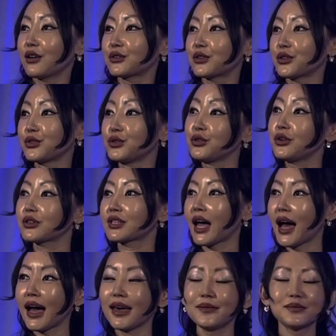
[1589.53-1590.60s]
the New York
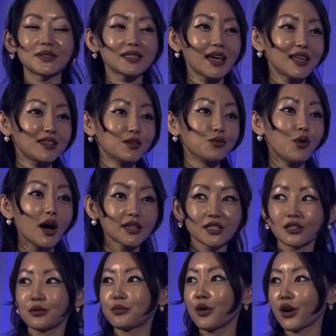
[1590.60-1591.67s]
Times and the
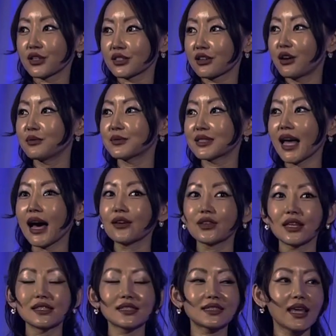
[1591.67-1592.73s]
Washington Post comes out
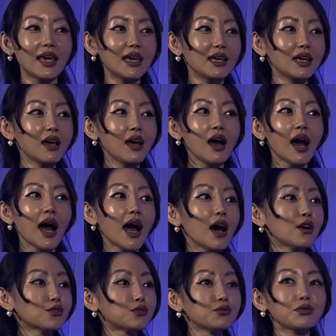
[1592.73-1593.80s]
and saying,
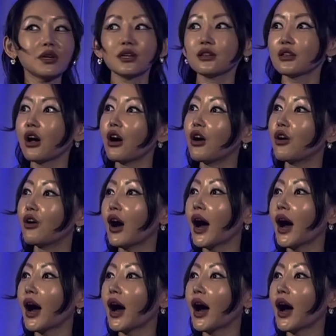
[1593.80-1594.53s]
how do we know?